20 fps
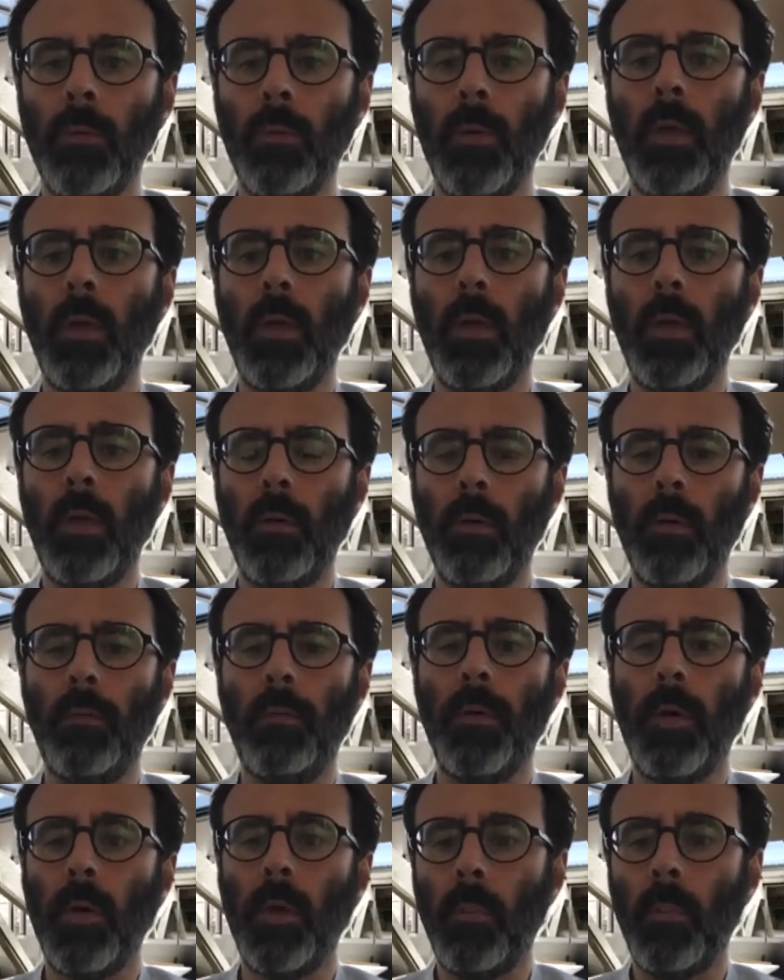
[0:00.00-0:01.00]
really a
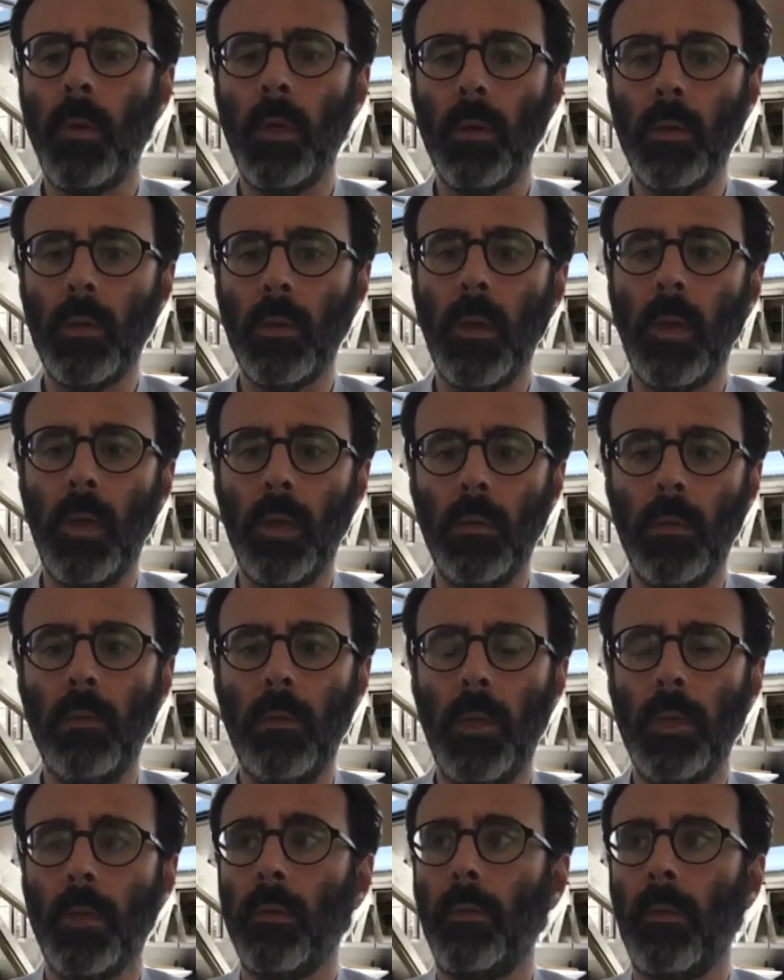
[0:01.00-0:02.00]
phenomenon that
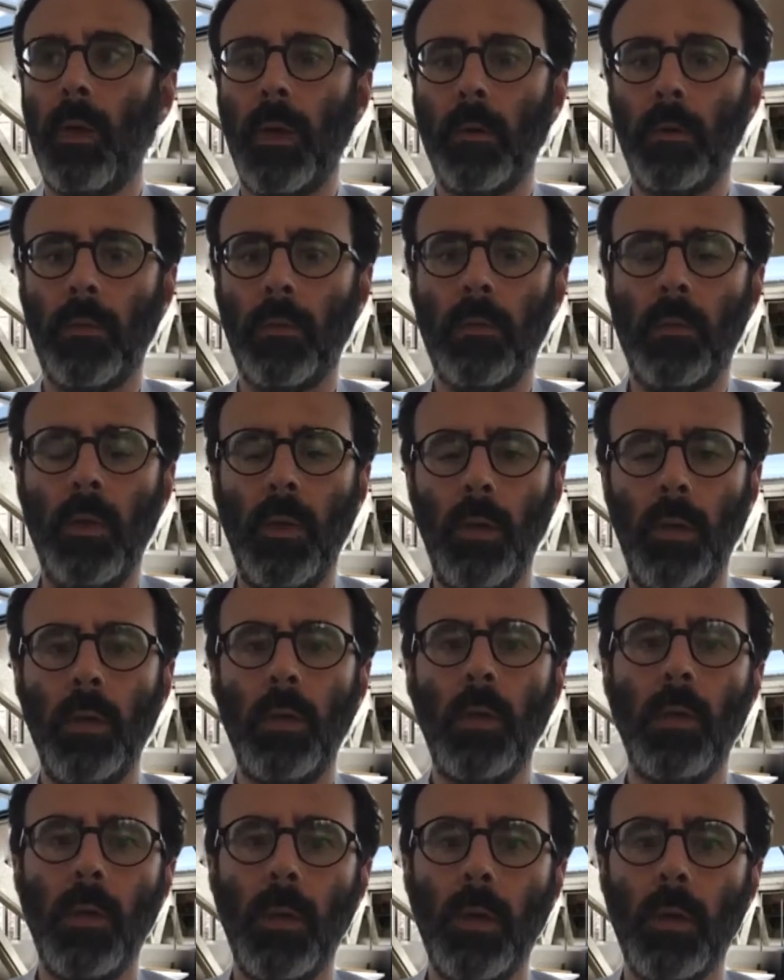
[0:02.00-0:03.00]
really attracts
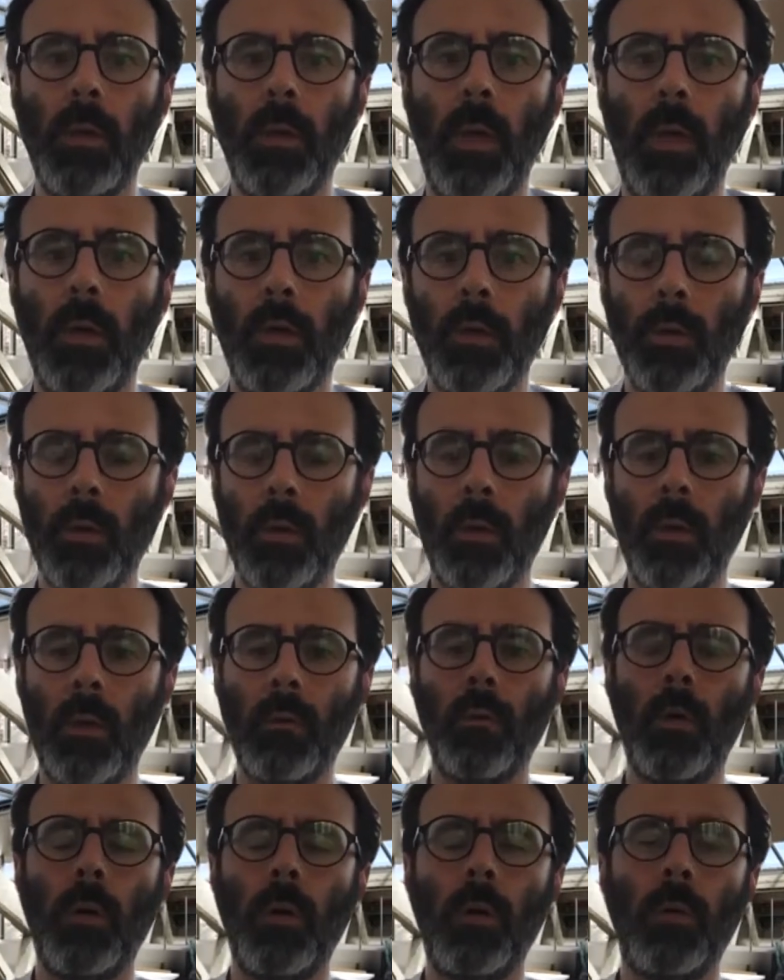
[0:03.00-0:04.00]
the attention of
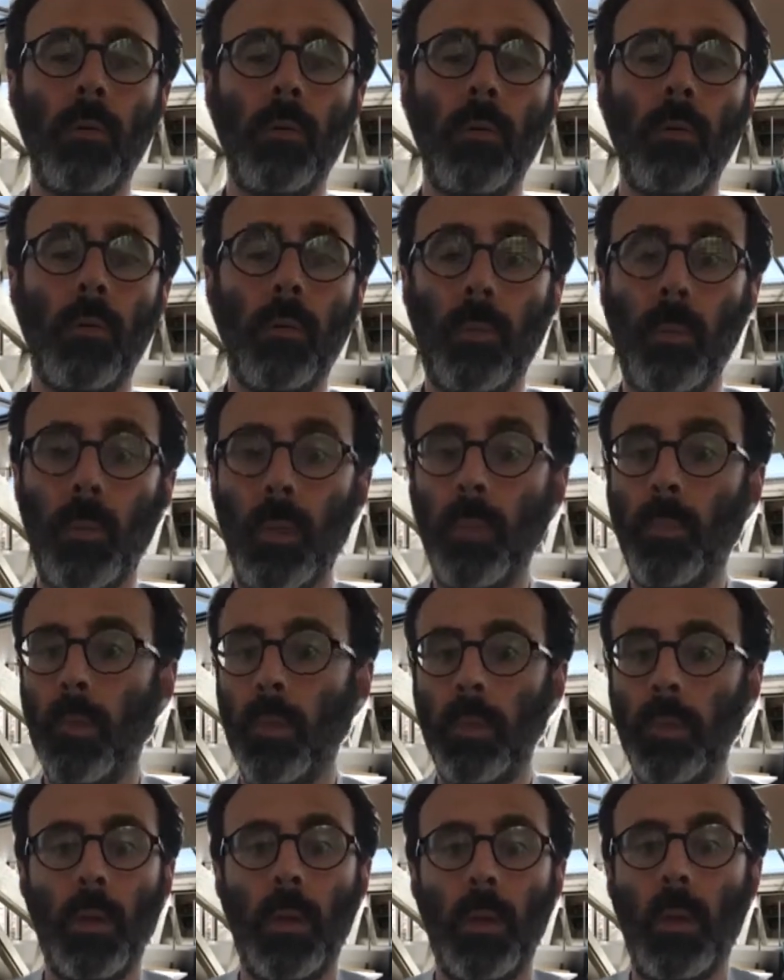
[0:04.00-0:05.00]
people,
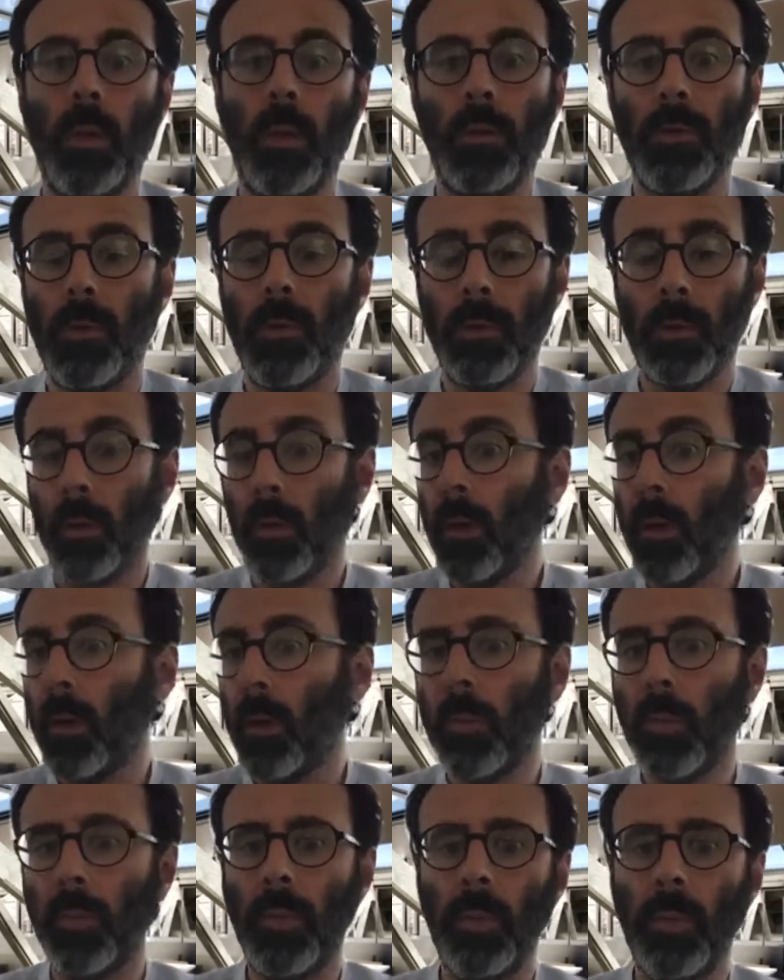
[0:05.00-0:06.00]
intellectuals and
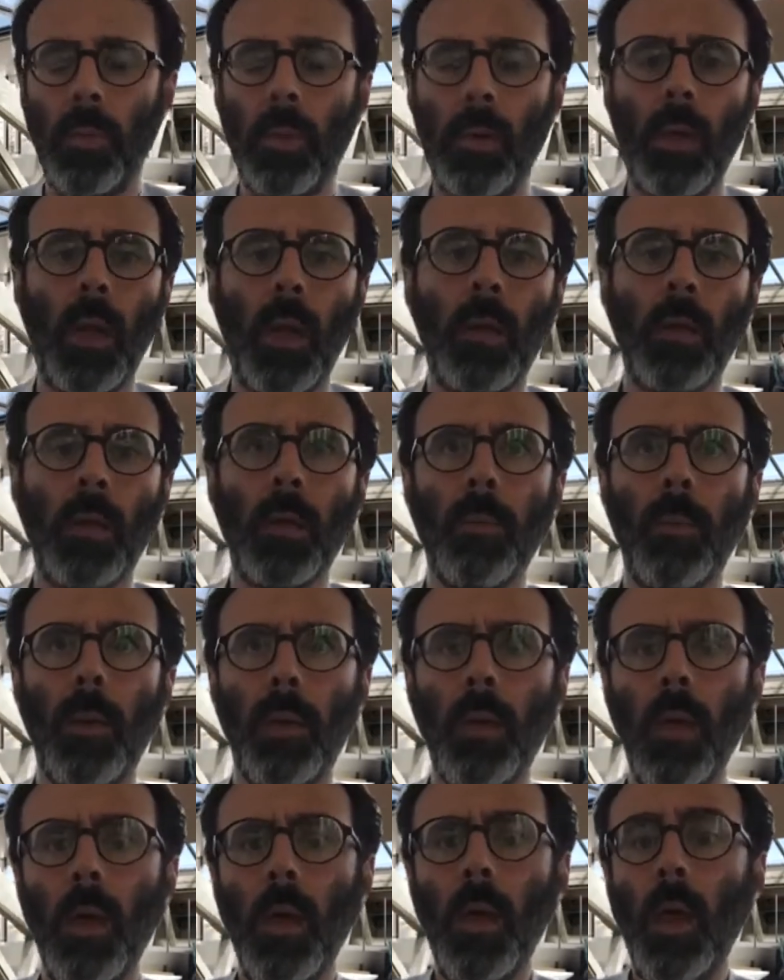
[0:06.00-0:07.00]
common people alike.
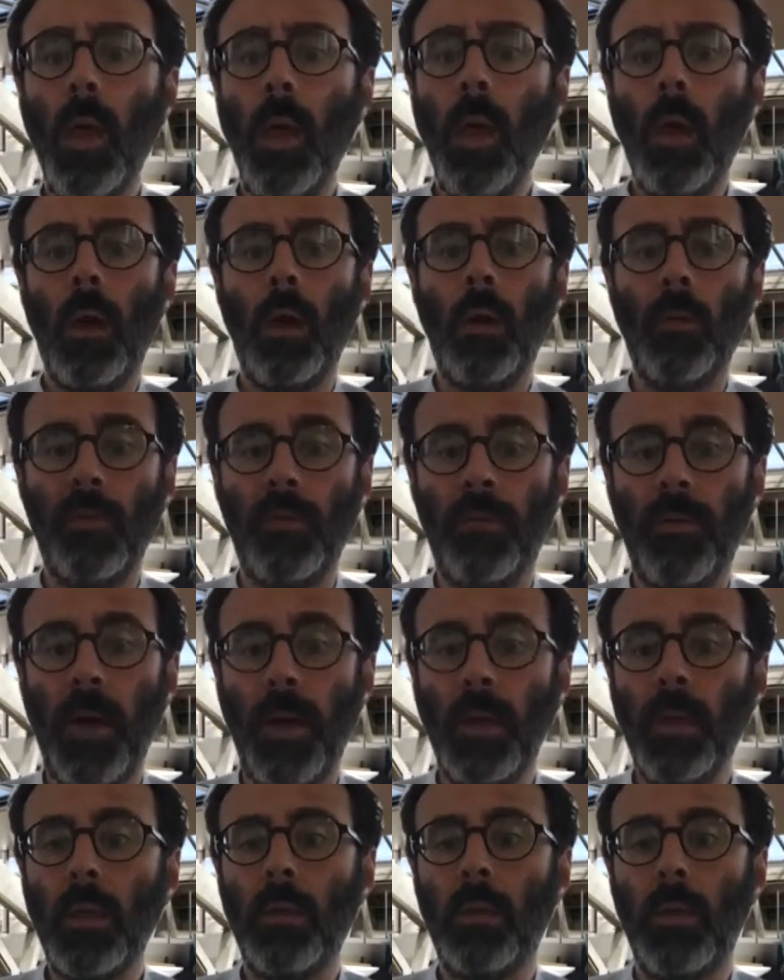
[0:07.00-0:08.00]
But
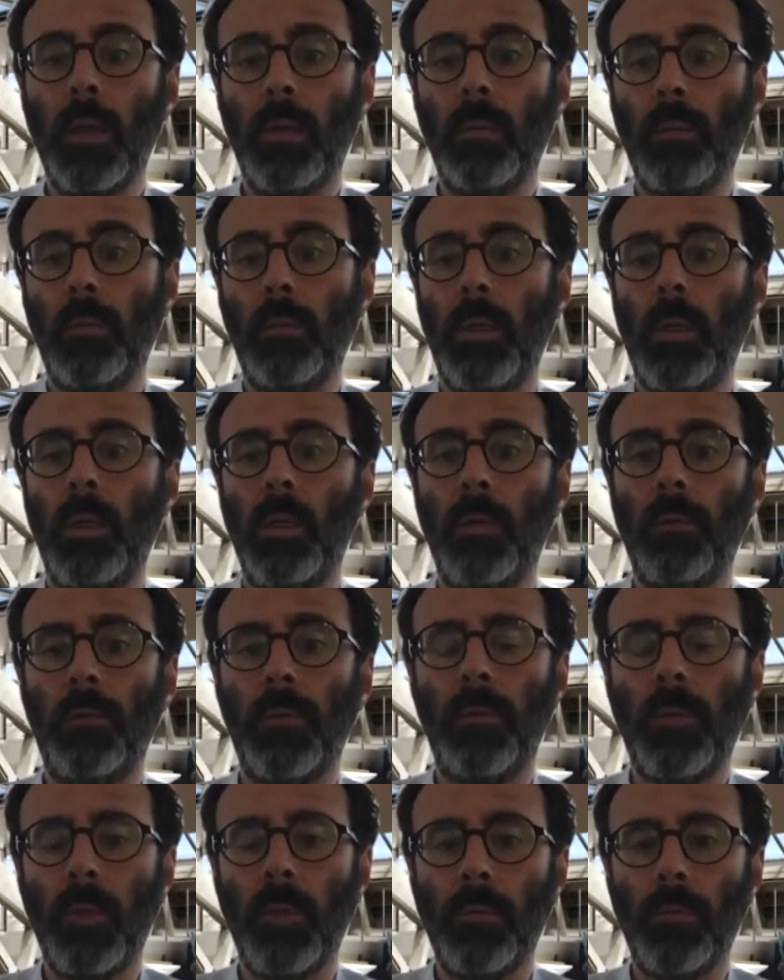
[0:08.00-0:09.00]
finding that already in the
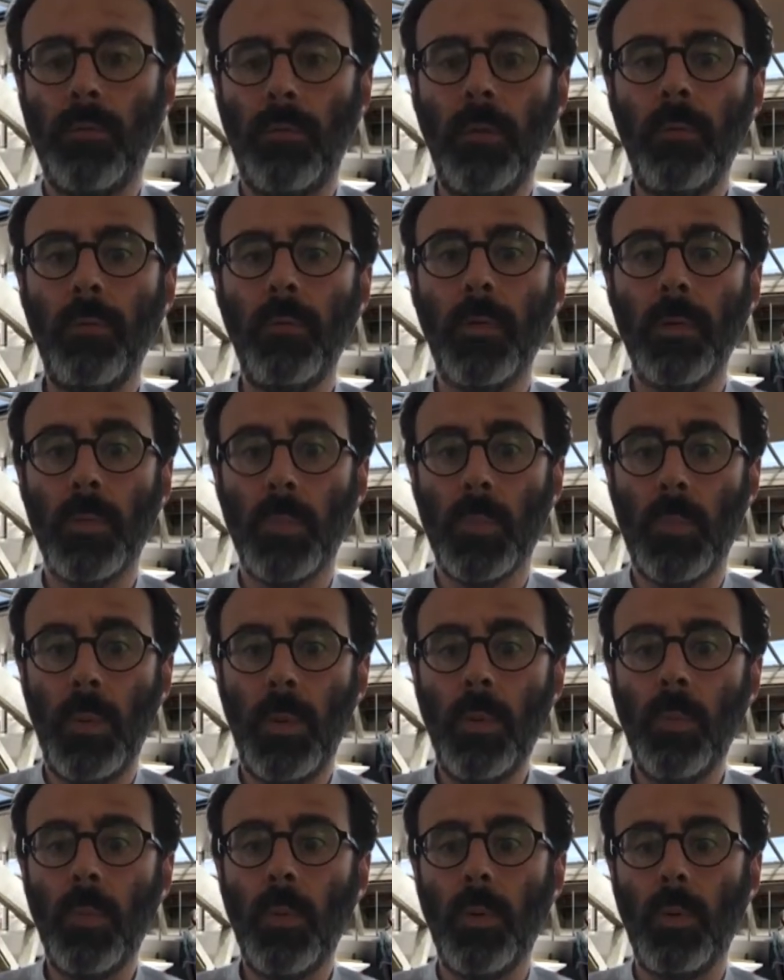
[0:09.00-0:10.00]
1550s,
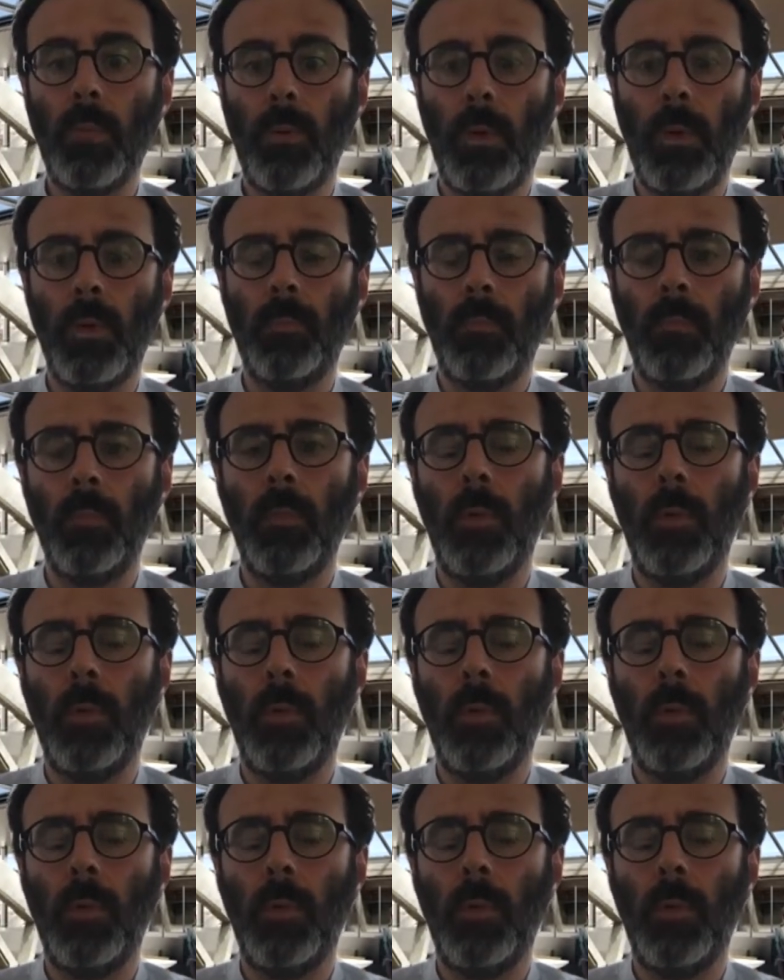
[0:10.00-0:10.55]
people were